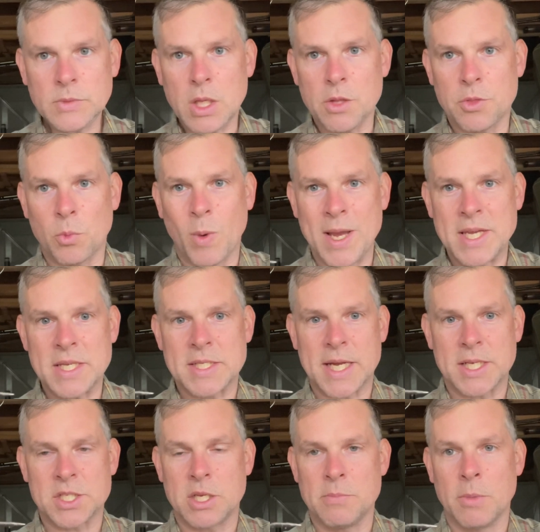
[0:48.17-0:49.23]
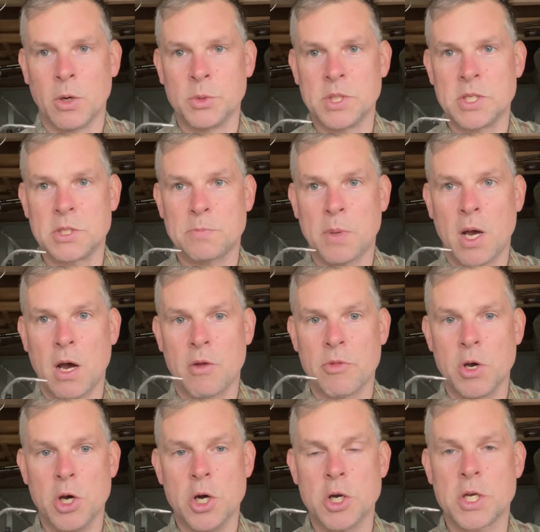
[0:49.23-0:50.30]
The weight is actually molded as part of
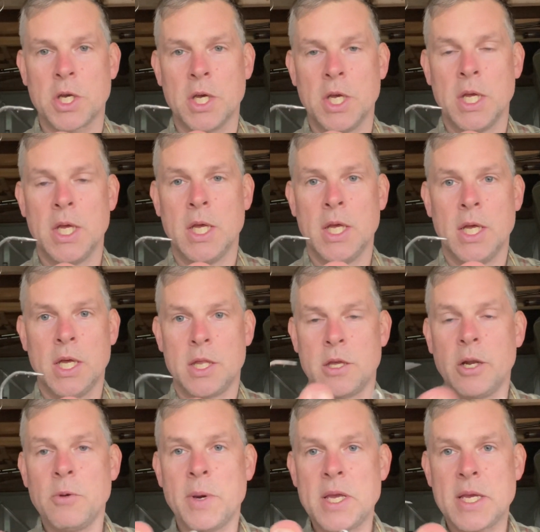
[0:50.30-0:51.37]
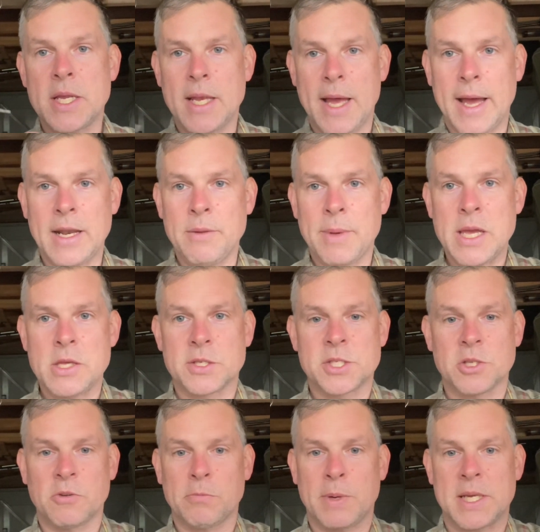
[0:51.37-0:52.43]
the hook. The only way you can animate the
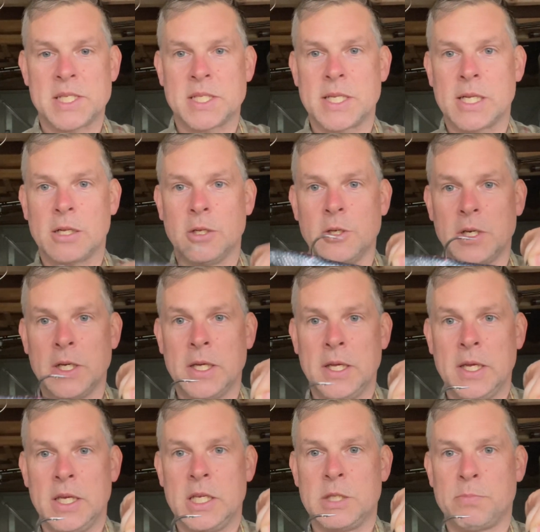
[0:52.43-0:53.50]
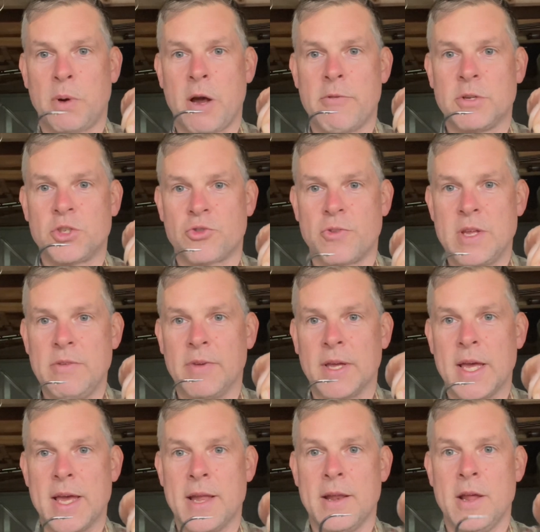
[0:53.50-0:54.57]
soft plastic lure is by retrieving
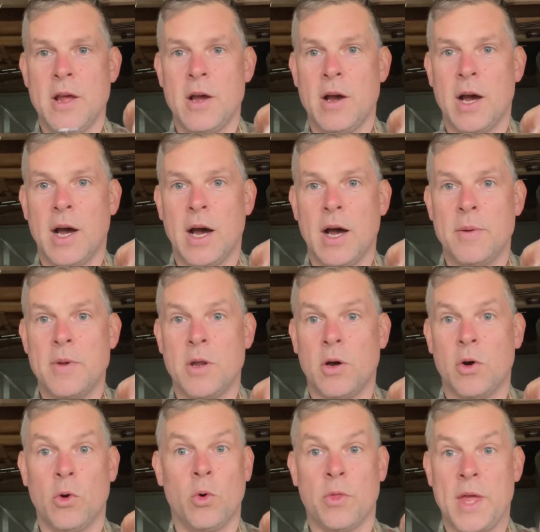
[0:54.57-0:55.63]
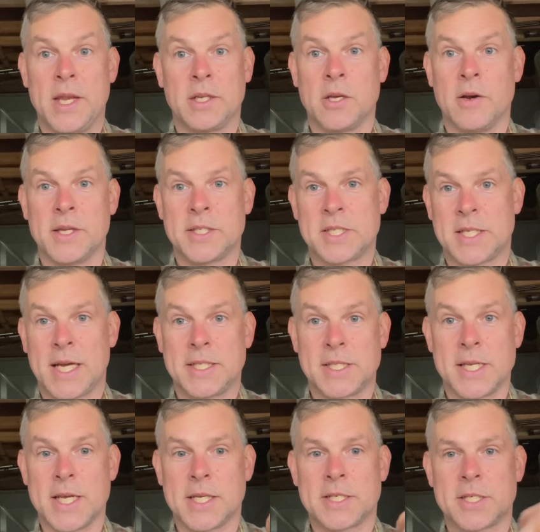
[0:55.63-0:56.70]
it or then going
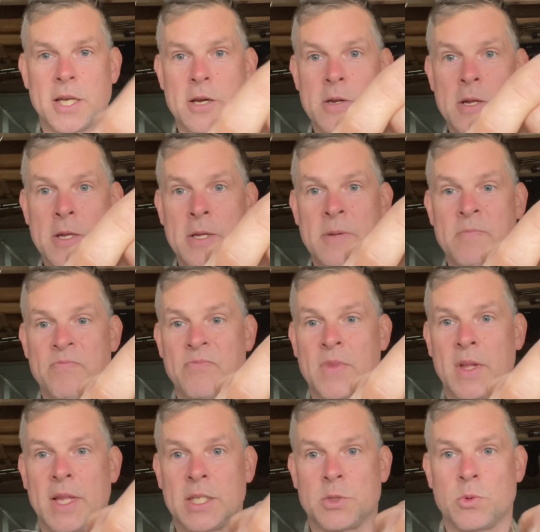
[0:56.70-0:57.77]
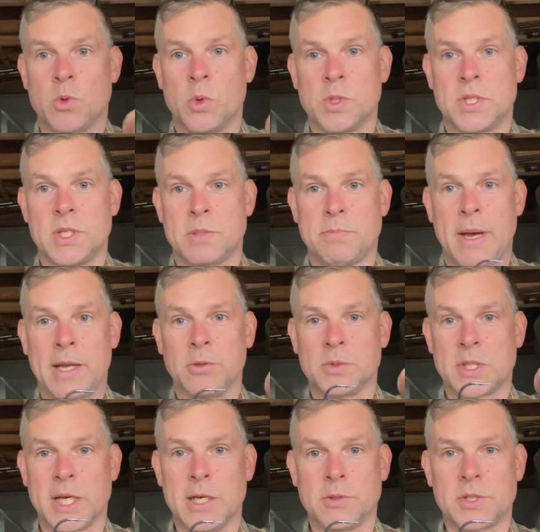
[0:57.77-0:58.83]
static. So that's what causes this paddle
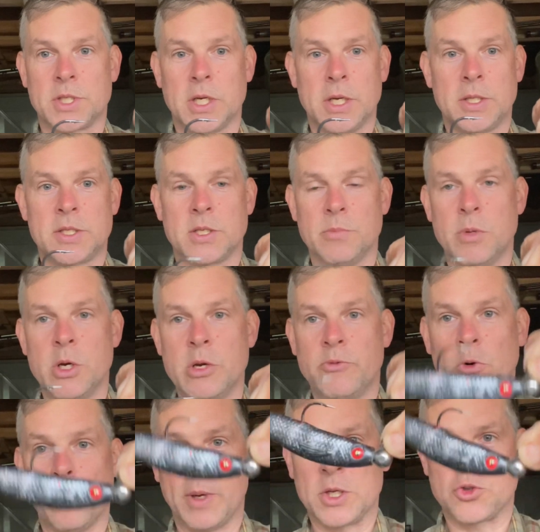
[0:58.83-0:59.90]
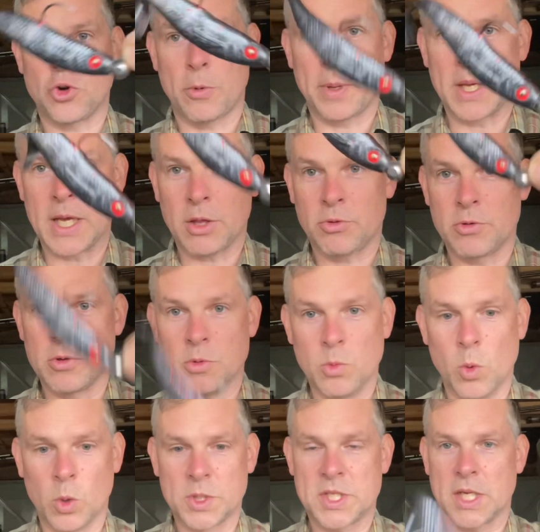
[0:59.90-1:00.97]
tail to move, or by dropping it through the
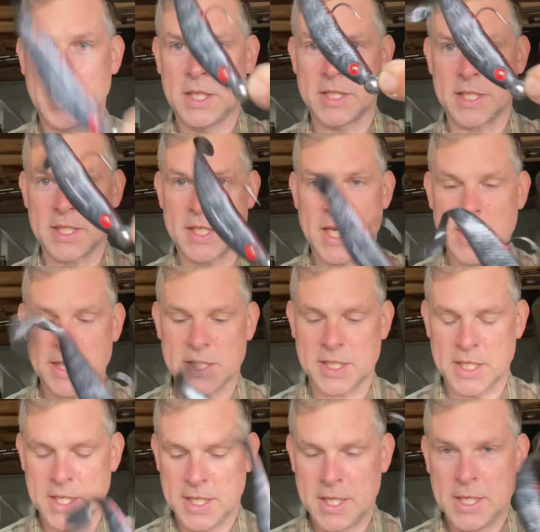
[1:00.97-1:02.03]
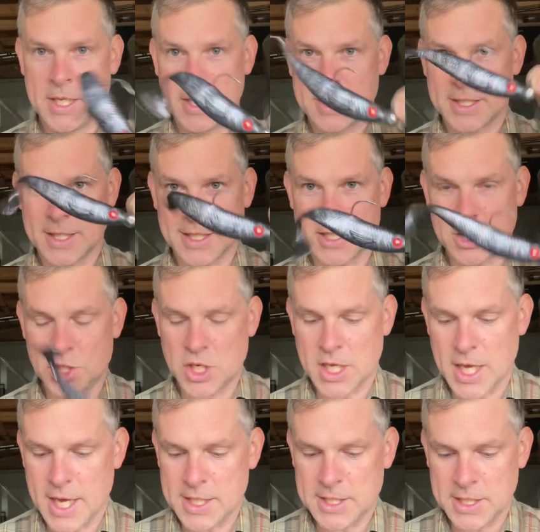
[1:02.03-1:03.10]
water as it sinks. So that's a jig
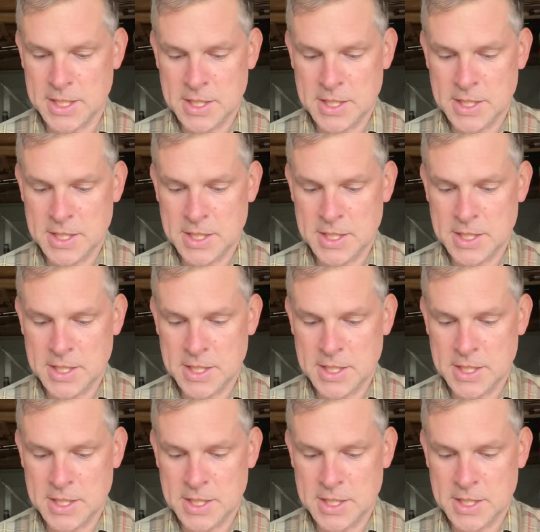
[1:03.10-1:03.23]
head.